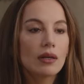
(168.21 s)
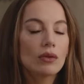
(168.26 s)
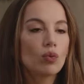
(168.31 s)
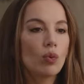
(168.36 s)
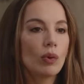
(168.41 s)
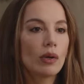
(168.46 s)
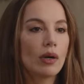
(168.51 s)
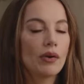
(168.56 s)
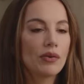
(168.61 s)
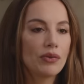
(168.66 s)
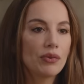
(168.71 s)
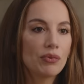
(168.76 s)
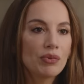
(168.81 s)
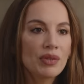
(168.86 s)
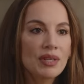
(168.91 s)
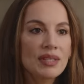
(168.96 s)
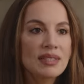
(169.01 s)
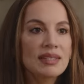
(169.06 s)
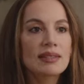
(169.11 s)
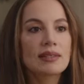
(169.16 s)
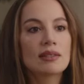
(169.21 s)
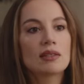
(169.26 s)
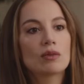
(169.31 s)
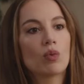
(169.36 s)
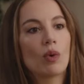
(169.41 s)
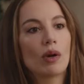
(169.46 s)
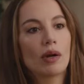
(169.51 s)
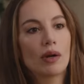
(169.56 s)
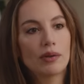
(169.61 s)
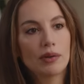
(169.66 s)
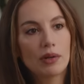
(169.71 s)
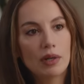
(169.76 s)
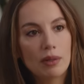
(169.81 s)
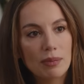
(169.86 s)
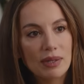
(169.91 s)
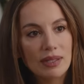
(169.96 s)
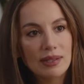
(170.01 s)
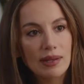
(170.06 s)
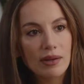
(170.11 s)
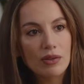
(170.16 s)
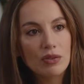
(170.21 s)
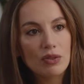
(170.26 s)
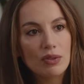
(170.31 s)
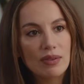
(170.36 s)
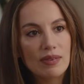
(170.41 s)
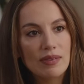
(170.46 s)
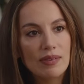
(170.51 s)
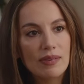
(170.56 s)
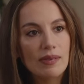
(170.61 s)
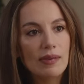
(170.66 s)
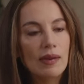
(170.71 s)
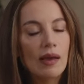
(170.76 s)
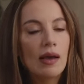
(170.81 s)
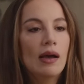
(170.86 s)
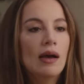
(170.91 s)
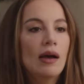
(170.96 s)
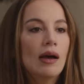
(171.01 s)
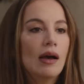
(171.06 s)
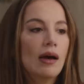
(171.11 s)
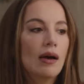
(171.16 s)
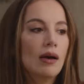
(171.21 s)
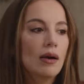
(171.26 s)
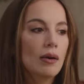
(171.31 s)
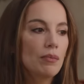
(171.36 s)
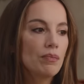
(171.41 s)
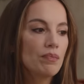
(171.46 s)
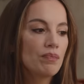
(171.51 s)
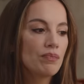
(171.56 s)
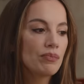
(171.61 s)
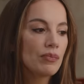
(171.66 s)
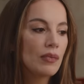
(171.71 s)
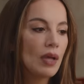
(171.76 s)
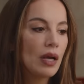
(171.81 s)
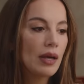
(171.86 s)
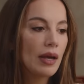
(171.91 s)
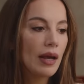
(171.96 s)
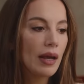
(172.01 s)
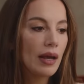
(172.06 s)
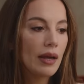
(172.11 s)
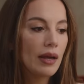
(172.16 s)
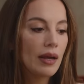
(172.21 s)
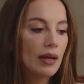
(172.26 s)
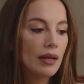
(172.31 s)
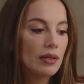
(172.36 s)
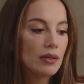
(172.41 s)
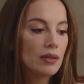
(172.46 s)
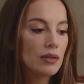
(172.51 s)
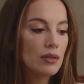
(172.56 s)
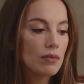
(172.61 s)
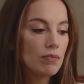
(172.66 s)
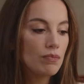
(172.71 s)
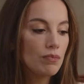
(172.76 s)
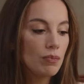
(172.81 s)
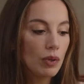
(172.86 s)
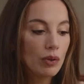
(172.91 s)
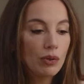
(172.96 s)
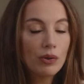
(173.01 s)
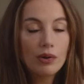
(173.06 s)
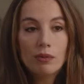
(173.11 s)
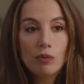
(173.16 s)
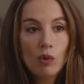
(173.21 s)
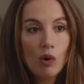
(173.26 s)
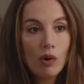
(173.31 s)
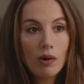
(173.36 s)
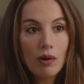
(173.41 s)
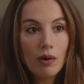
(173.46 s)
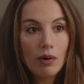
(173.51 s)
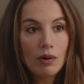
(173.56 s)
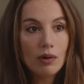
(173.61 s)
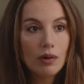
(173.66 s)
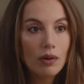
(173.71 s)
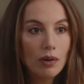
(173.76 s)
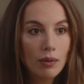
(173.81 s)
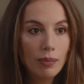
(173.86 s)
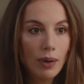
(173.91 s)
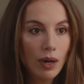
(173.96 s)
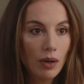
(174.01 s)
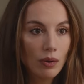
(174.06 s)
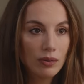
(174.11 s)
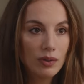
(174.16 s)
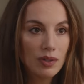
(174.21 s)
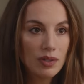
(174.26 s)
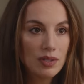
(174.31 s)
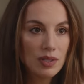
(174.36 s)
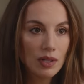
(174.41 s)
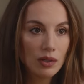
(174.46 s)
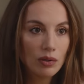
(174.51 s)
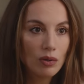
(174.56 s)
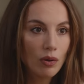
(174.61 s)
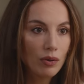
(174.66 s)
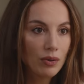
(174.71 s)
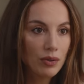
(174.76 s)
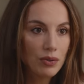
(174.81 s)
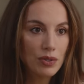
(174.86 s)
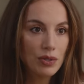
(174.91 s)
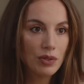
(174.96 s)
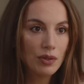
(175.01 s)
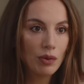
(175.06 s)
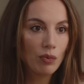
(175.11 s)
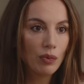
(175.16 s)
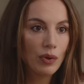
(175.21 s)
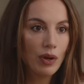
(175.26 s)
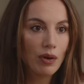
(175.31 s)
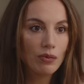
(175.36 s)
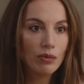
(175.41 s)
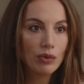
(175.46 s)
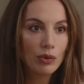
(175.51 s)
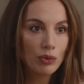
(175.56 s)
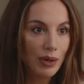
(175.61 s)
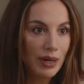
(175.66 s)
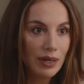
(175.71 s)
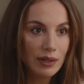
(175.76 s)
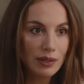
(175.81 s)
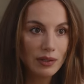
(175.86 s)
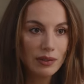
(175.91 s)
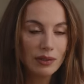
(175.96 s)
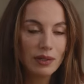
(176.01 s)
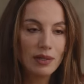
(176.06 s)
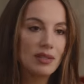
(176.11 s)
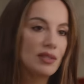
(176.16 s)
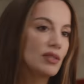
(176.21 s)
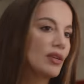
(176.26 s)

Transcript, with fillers: it, what are the risks, what are the limitations, and learn more about this technology that we have created and